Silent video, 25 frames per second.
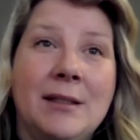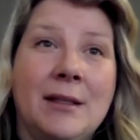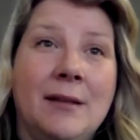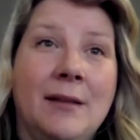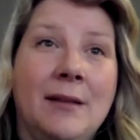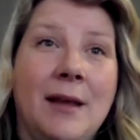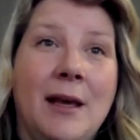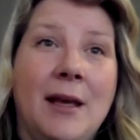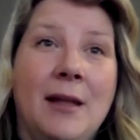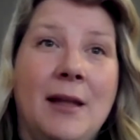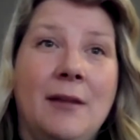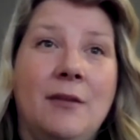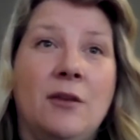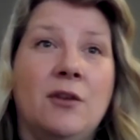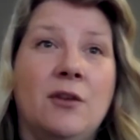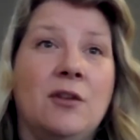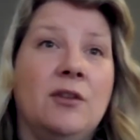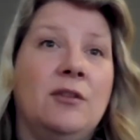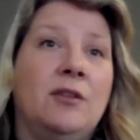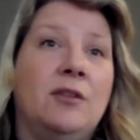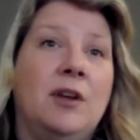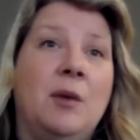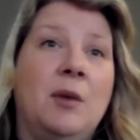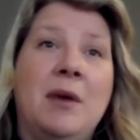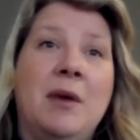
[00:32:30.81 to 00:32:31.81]
and then their
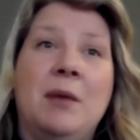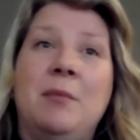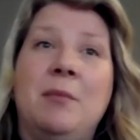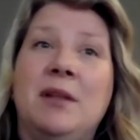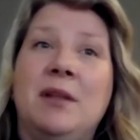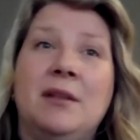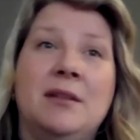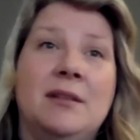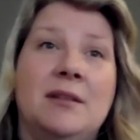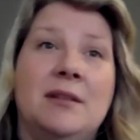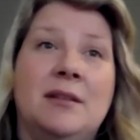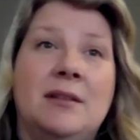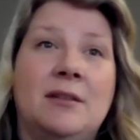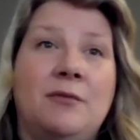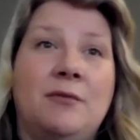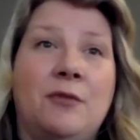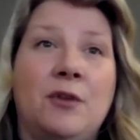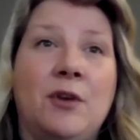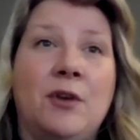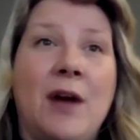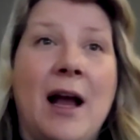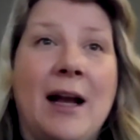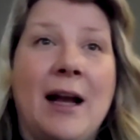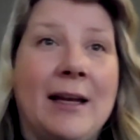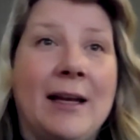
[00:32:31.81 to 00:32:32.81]
commitments
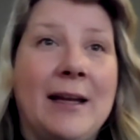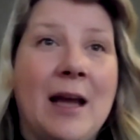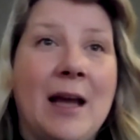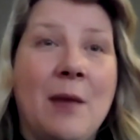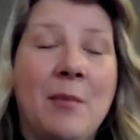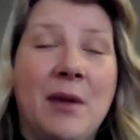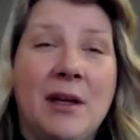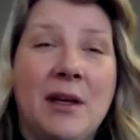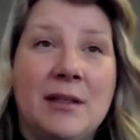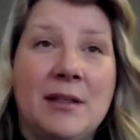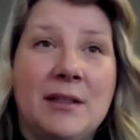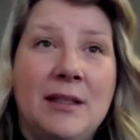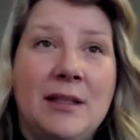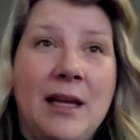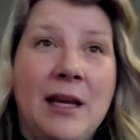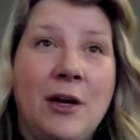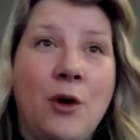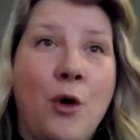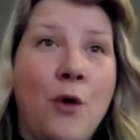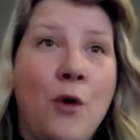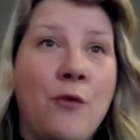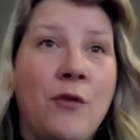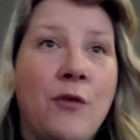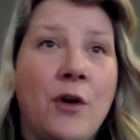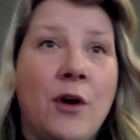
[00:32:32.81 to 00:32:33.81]
for academics take
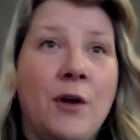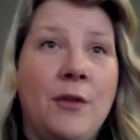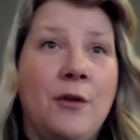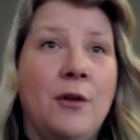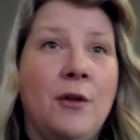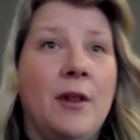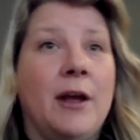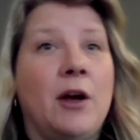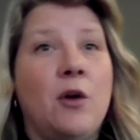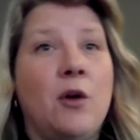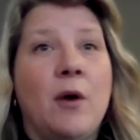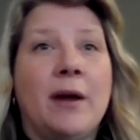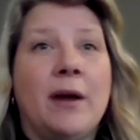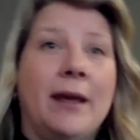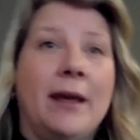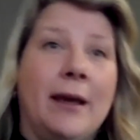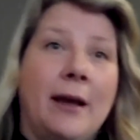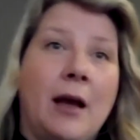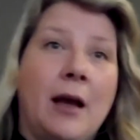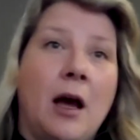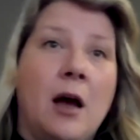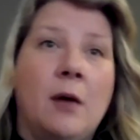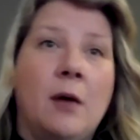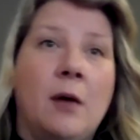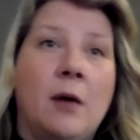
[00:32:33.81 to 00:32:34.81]
over and they're like, oh, I can't
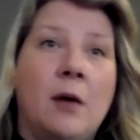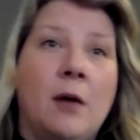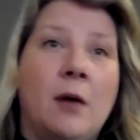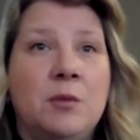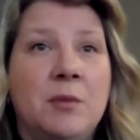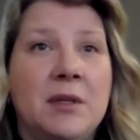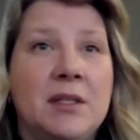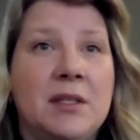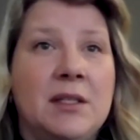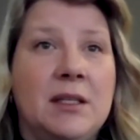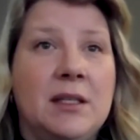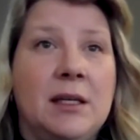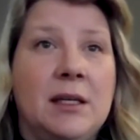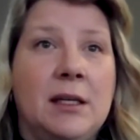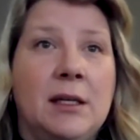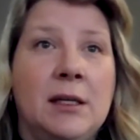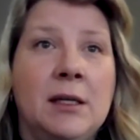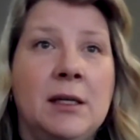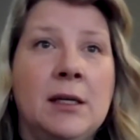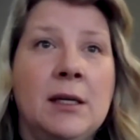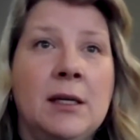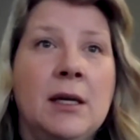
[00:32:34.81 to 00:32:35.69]
come, I'm too busy.